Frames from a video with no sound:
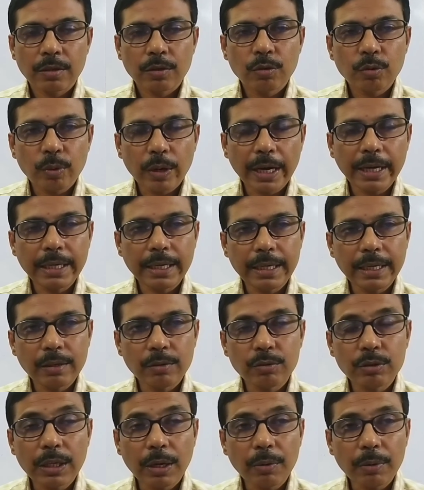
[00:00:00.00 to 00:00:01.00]
quietly
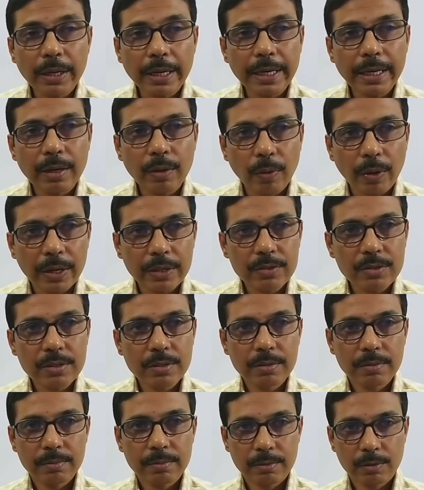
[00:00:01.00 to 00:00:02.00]
without any
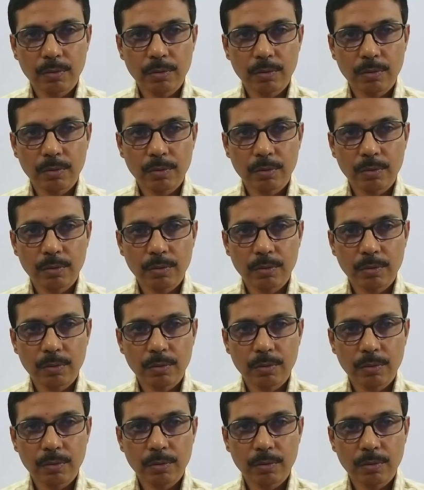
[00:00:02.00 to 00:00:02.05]
noise,